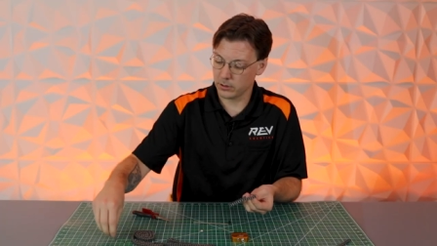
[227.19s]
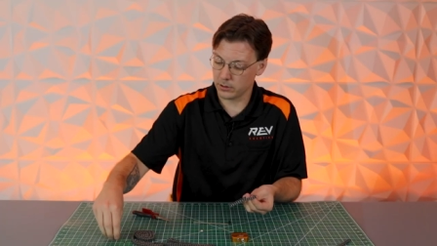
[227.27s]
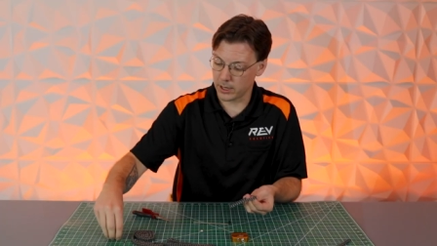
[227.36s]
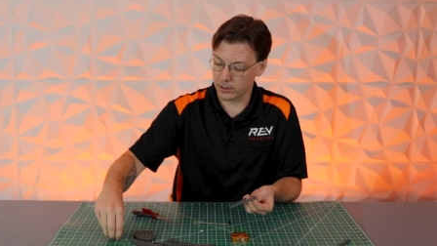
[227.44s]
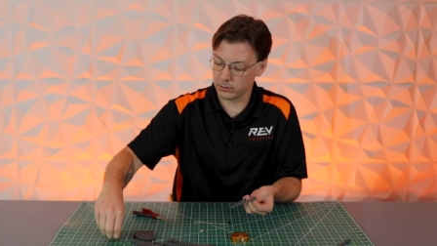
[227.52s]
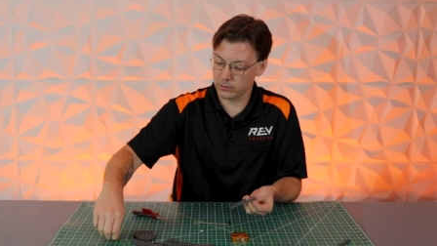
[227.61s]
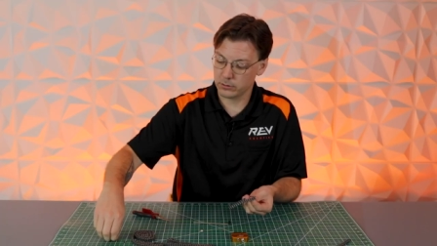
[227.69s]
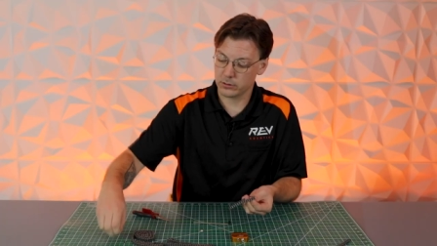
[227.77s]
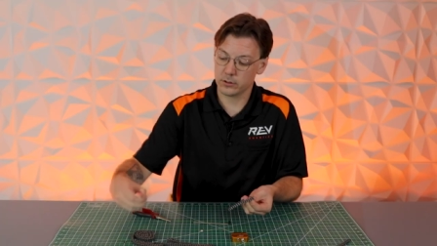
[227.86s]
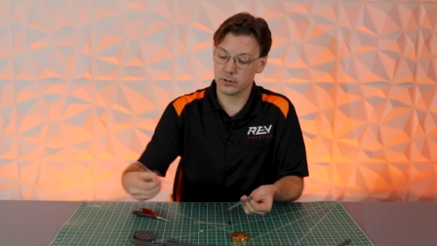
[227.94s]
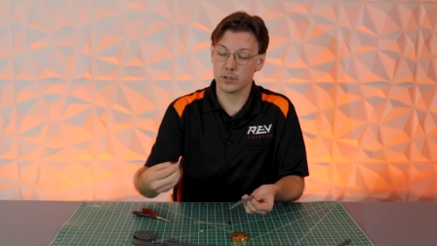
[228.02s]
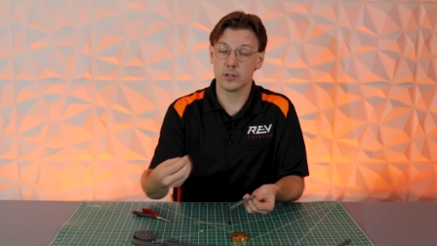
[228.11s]
Then
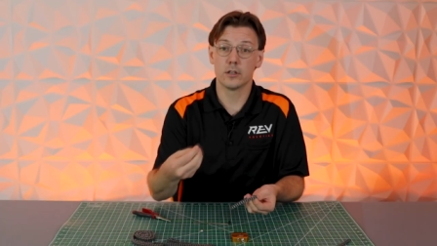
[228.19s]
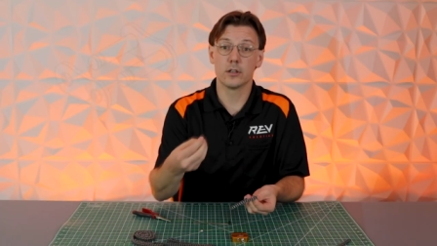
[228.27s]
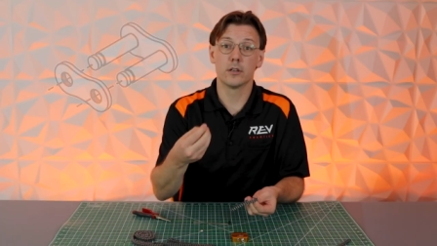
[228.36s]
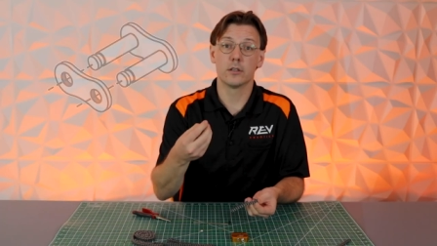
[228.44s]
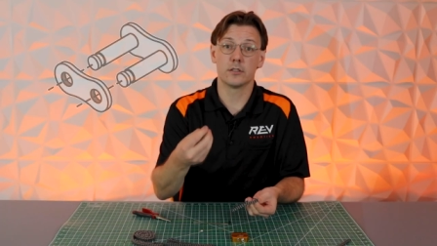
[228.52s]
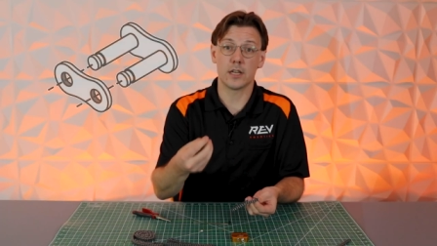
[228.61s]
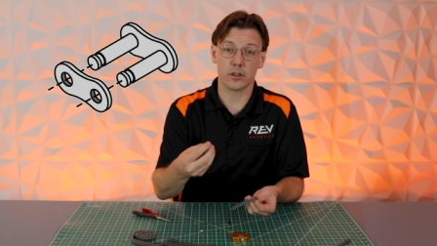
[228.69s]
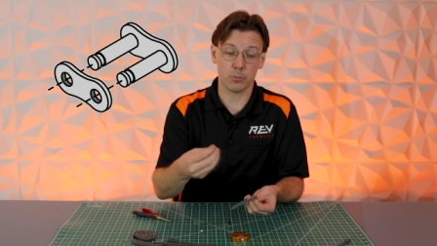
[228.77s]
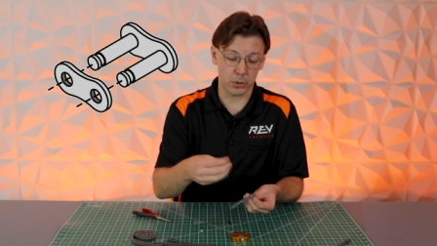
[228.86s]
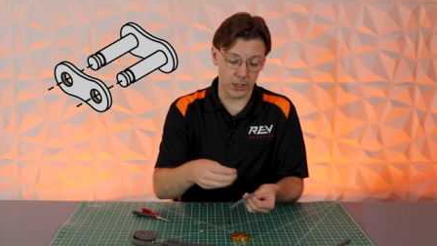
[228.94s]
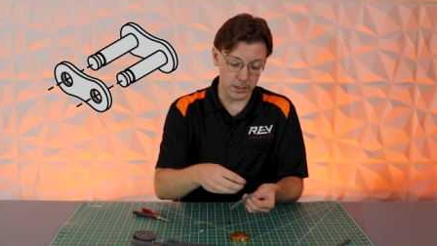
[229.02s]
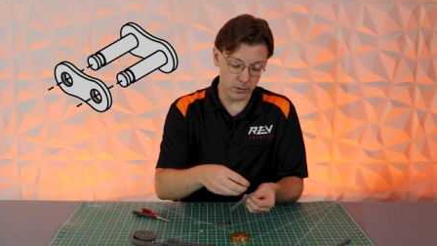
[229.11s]
take the
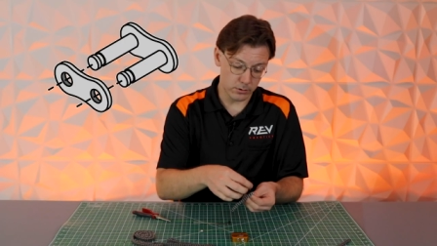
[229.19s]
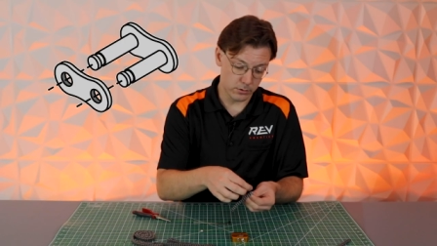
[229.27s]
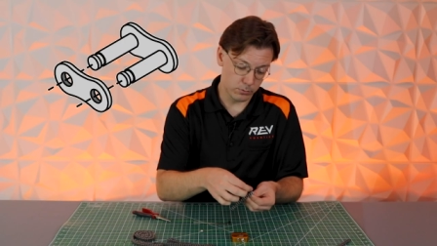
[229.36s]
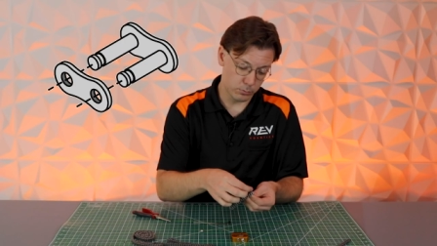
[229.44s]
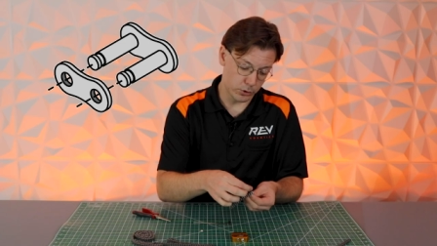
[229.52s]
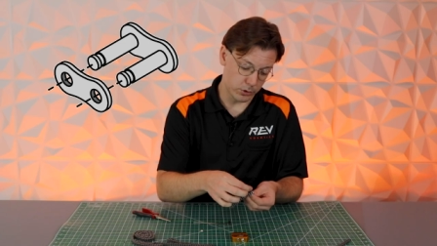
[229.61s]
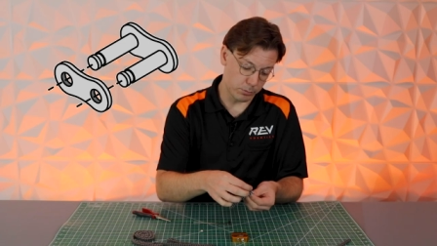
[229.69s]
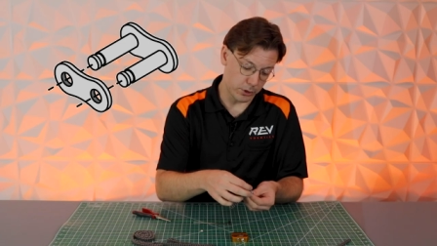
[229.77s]
plate, put the